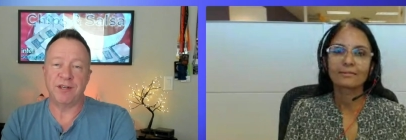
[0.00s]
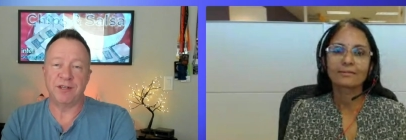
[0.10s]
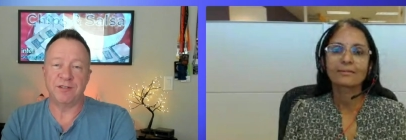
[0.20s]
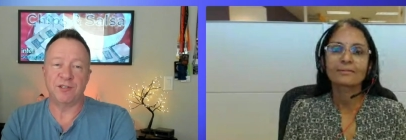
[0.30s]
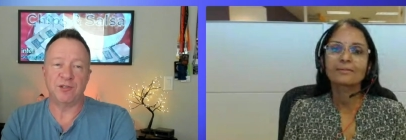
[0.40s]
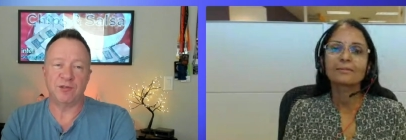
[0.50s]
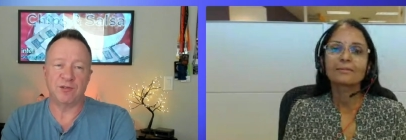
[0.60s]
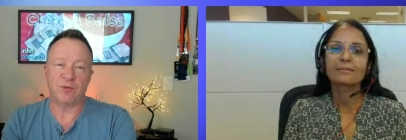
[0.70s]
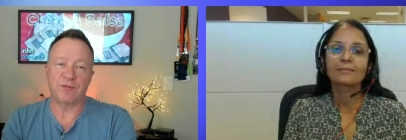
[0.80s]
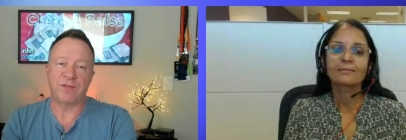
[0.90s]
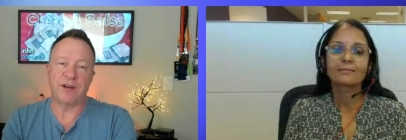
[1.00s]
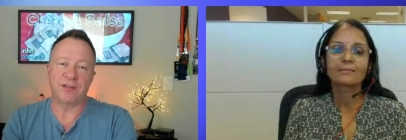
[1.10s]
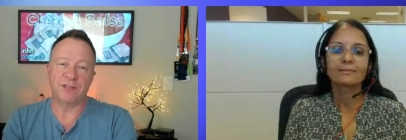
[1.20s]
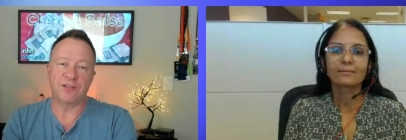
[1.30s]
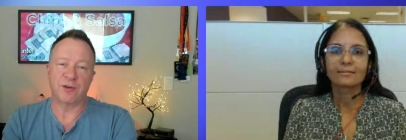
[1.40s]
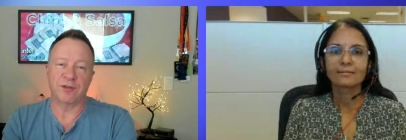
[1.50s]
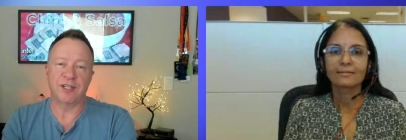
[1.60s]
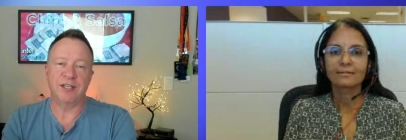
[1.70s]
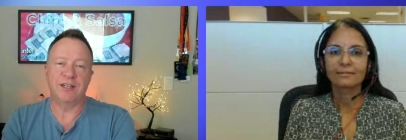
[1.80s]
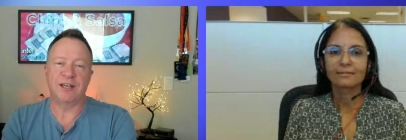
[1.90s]
Speaker 1: these issues were found
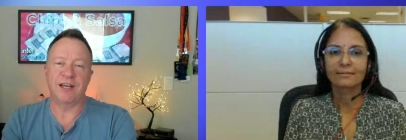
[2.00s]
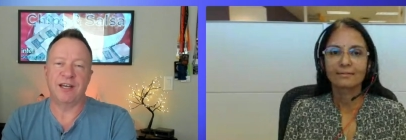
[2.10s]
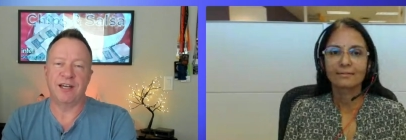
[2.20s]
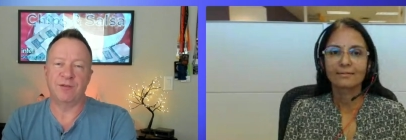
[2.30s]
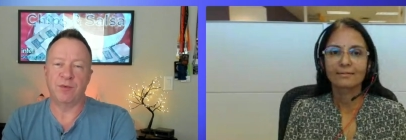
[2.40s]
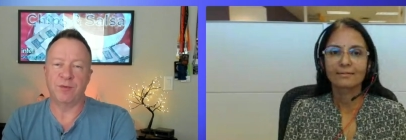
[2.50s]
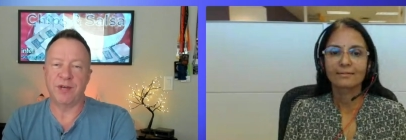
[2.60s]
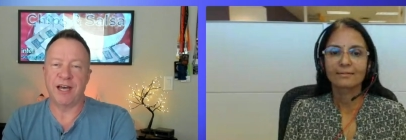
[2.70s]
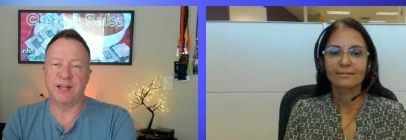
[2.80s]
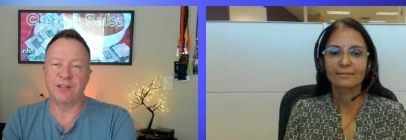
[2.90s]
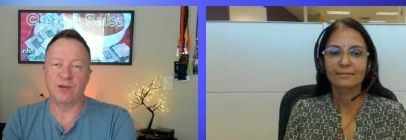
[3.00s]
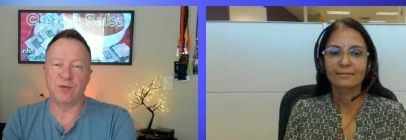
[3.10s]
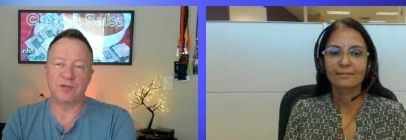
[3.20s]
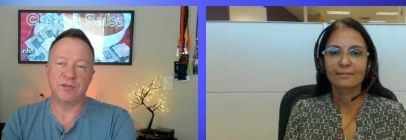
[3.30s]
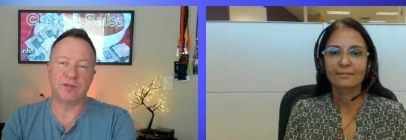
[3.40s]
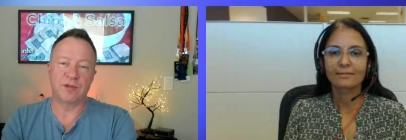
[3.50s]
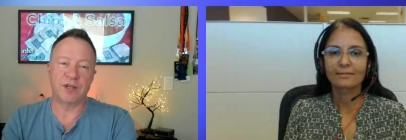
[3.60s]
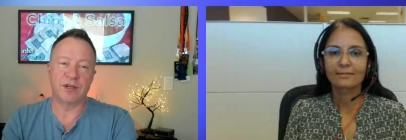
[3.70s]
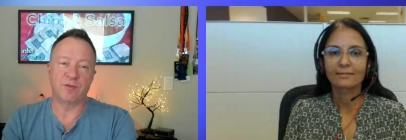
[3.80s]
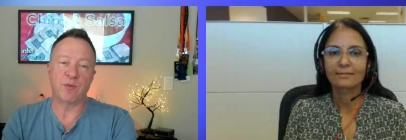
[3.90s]
internally, and when we add those
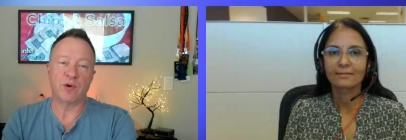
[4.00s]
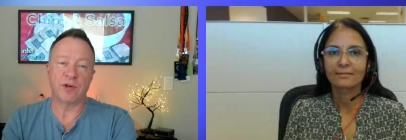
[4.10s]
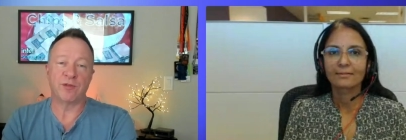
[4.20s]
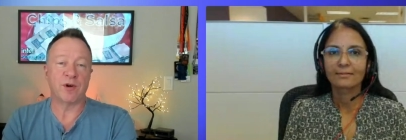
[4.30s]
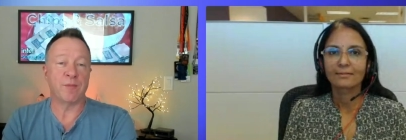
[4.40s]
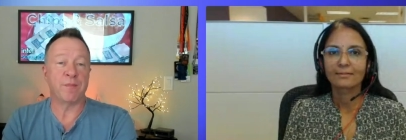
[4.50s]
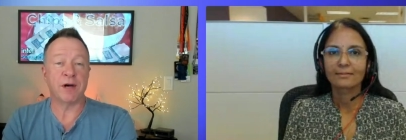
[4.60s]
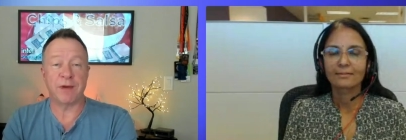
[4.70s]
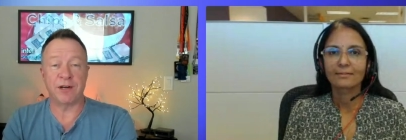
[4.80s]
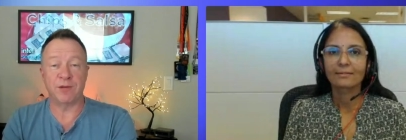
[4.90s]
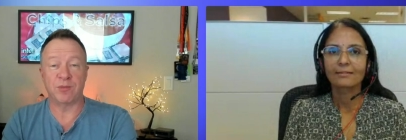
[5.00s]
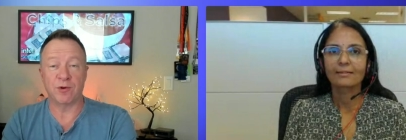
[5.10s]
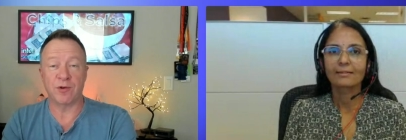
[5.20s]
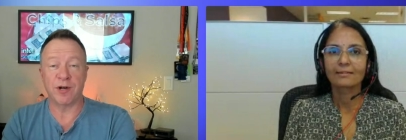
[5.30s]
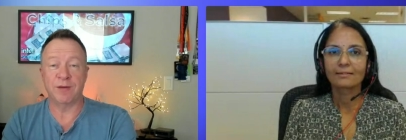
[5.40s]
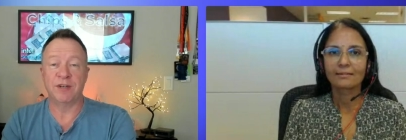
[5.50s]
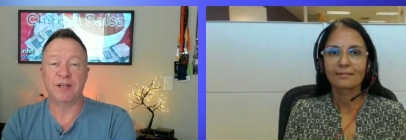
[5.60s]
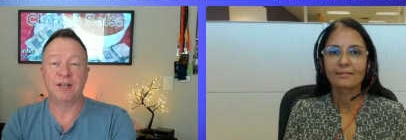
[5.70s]
uh, reported through our bug bounty program,